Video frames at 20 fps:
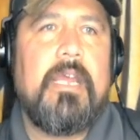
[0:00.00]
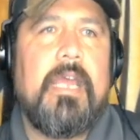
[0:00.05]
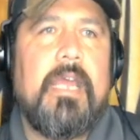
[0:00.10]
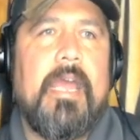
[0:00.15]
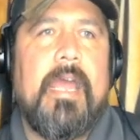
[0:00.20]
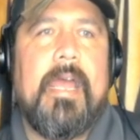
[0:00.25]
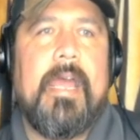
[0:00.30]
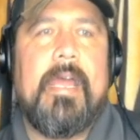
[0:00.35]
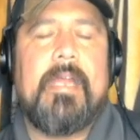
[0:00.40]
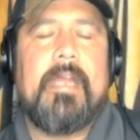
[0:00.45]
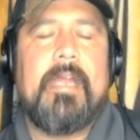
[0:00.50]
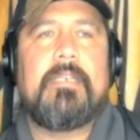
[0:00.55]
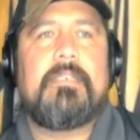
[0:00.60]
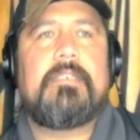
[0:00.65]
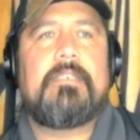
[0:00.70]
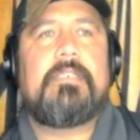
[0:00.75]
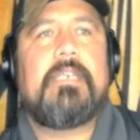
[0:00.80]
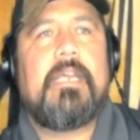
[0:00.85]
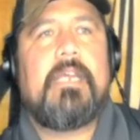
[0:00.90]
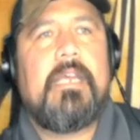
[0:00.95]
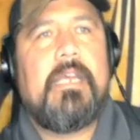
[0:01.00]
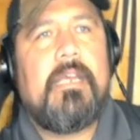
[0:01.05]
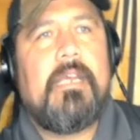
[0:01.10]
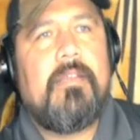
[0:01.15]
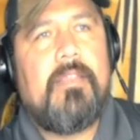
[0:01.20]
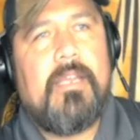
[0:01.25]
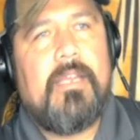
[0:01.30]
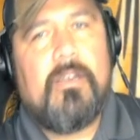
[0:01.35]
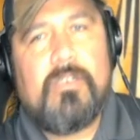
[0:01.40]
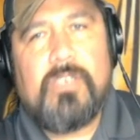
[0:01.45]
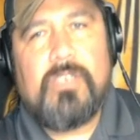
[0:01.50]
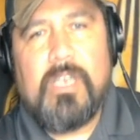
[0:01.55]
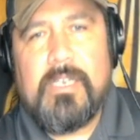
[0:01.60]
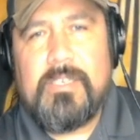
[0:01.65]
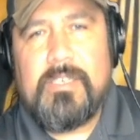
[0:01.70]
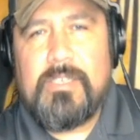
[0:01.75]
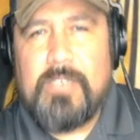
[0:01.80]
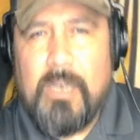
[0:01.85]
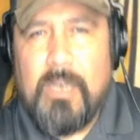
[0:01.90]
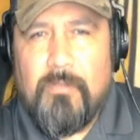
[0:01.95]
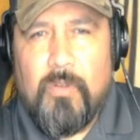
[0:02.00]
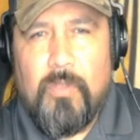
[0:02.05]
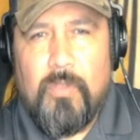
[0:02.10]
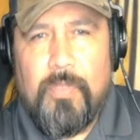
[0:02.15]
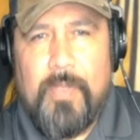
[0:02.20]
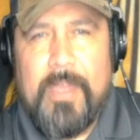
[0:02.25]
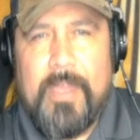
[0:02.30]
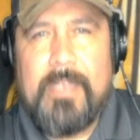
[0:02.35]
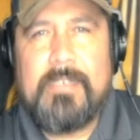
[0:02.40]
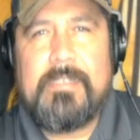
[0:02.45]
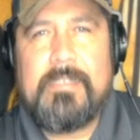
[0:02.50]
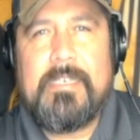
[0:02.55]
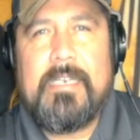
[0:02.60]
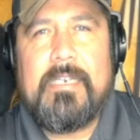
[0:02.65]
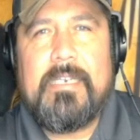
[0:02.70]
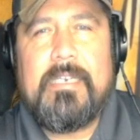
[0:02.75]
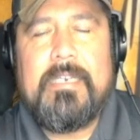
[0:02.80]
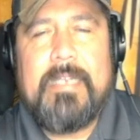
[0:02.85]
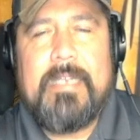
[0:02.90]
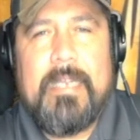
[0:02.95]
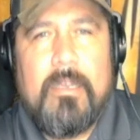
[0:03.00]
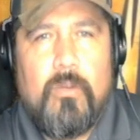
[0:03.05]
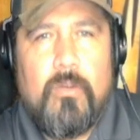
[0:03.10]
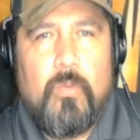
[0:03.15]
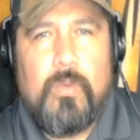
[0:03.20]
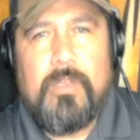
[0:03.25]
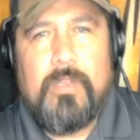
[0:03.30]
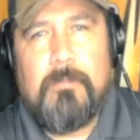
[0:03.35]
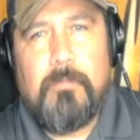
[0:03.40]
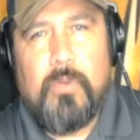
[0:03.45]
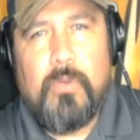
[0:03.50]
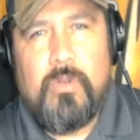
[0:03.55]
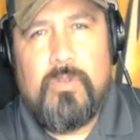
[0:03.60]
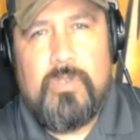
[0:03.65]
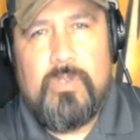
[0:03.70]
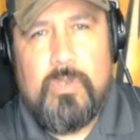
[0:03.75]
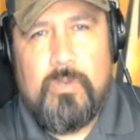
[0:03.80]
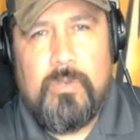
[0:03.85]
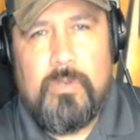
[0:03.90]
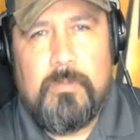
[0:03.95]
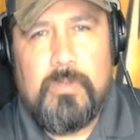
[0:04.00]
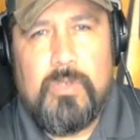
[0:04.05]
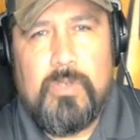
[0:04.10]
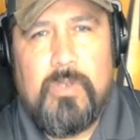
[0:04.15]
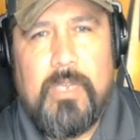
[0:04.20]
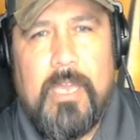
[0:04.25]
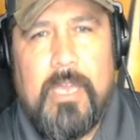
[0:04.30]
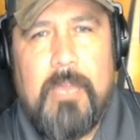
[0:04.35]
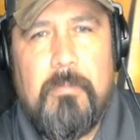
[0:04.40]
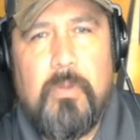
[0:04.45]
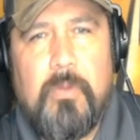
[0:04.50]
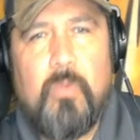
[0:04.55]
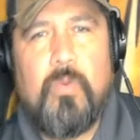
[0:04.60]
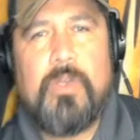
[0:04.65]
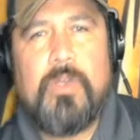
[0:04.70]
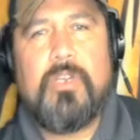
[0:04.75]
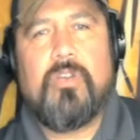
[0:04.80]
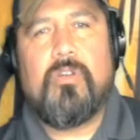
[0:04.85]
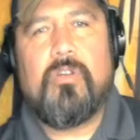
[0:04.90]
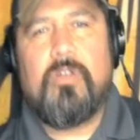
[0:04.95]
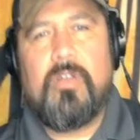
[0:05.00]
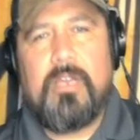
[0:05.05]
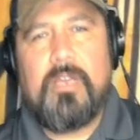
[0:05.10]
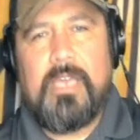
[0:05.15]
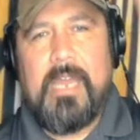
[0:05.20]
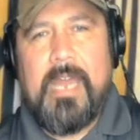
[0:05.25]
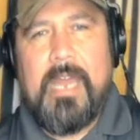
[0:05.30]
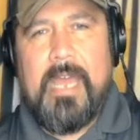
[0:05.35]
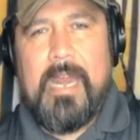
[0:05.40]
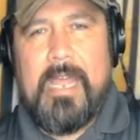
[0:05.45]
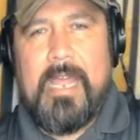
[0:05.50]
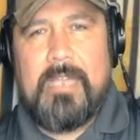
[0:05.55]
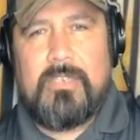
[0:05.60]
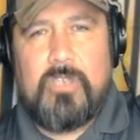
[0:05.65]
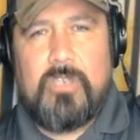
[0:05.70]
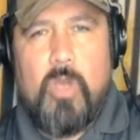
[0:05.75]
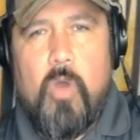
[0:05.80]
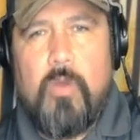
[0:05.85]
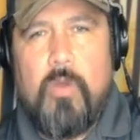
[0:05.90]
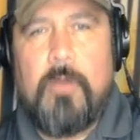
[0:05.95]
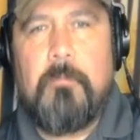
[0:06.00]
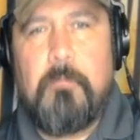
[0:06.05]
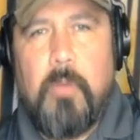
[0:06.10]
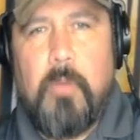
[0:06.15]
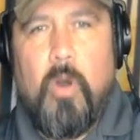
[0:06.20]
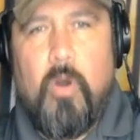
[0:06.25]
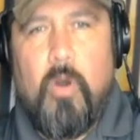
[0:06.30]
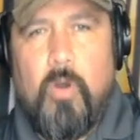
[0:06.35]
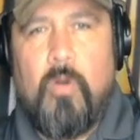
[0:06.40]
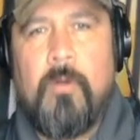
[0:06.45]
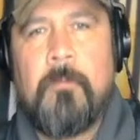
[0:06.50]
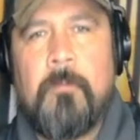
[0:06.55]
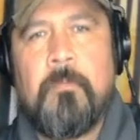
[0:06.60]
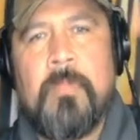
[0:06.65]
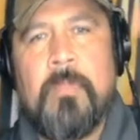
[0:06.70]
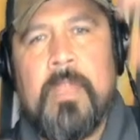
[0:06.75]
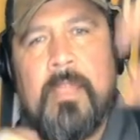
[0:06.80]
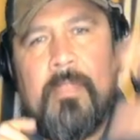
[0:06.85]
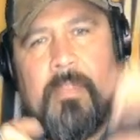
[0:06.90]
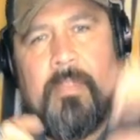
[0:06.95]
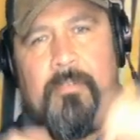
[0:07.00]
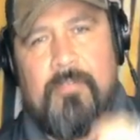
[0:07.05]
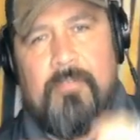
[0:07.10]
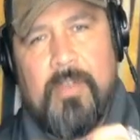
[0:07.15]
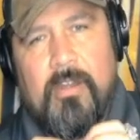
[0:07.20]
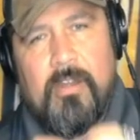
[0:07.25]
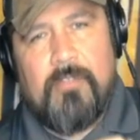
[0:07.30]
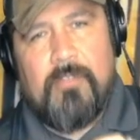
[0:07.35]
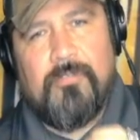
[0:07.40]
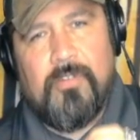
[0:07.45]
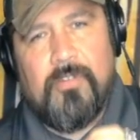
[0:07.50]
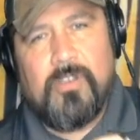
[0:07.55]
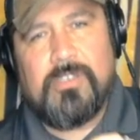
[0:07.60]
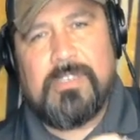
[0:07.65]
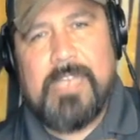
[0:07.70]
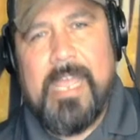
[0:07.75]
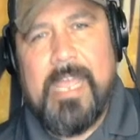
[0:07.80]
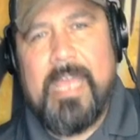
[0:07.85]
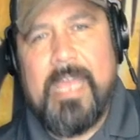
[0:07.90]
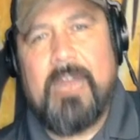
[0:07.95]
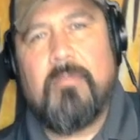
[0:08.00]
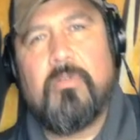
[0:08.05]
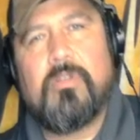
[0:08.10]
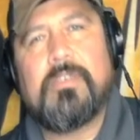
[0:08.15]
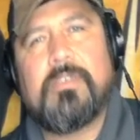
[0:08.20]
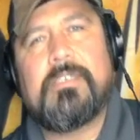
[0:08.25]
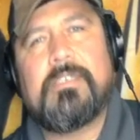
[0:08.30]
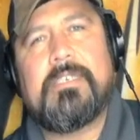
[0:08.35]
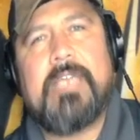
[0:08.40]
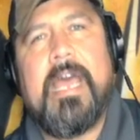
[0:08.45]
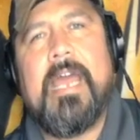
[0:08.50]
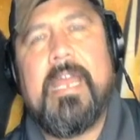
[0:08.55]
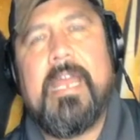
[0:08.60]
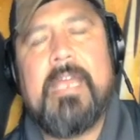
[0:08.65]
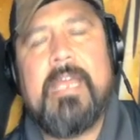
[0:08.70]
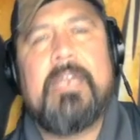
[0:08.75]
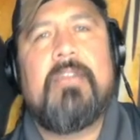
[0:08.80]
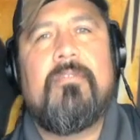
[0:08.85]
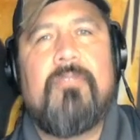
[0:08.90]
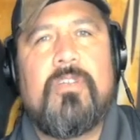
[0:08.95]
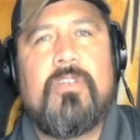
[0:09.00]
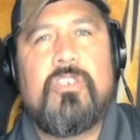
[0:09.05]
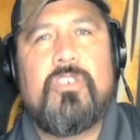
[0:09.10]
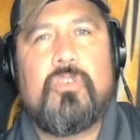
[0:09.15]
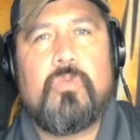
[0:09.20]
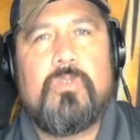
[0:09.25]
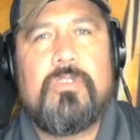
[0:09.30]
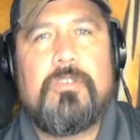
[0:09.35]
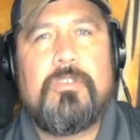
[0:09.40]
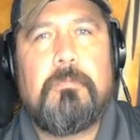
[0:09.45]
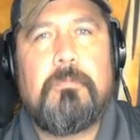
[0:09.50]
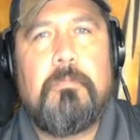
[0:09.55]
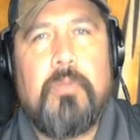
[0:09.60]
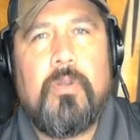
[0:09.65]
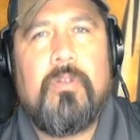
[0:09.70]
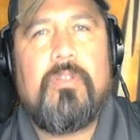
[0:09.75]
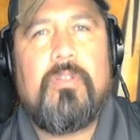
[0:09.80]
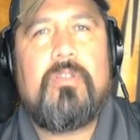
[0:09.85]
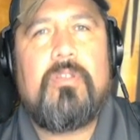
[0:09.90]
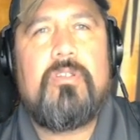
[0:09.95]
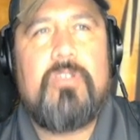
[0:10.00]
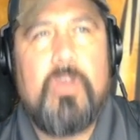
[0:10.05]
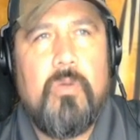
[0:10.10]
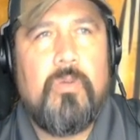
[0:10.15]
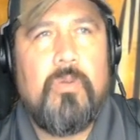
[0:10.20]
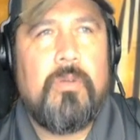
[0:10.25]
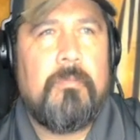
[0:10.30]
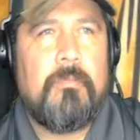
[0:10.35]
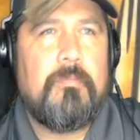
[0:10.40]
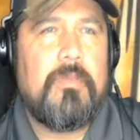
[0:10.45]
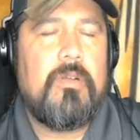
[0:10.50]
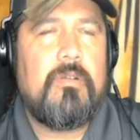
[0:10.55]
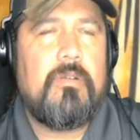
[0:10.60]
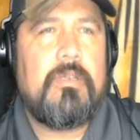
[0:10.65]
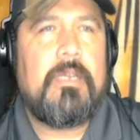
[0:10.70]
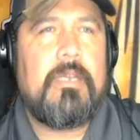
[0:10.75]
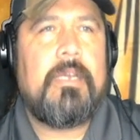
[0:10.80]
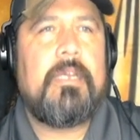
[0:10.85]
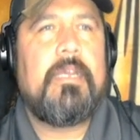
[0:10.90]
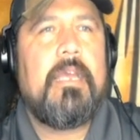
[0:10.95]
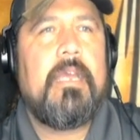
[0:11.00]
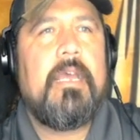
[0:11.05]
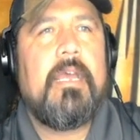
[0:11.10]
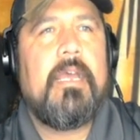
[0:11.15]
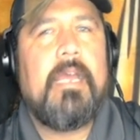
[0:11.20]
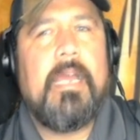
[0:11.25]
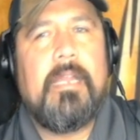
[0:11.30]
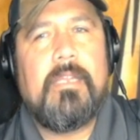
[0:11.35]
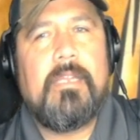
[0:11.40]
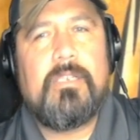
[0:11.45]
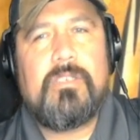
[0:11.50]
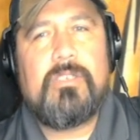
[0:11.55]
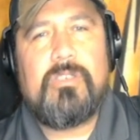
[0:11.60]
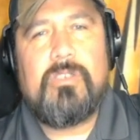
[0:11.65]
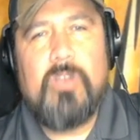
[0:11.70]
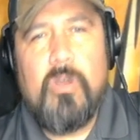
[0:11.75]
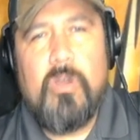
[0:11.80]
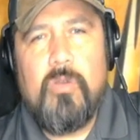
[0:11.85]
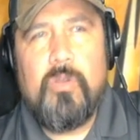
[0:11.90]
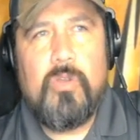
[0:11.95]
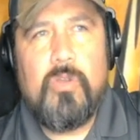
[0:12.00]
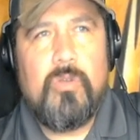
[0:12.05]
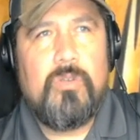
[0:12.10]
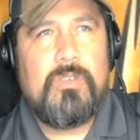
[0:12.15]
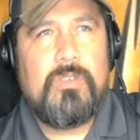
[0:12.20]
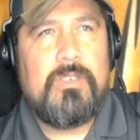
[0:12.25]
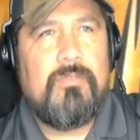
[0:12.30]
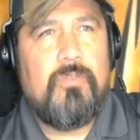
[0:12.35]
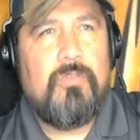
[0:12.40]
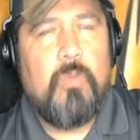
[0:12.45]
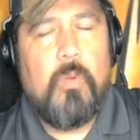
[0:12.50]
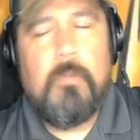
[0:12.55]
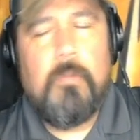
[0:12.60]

and there's several things that deal with birth totems. Okay, but when you're looking at a totem pole, the very first animal is that individual's birth totem. Okay, and the snow goose, if you were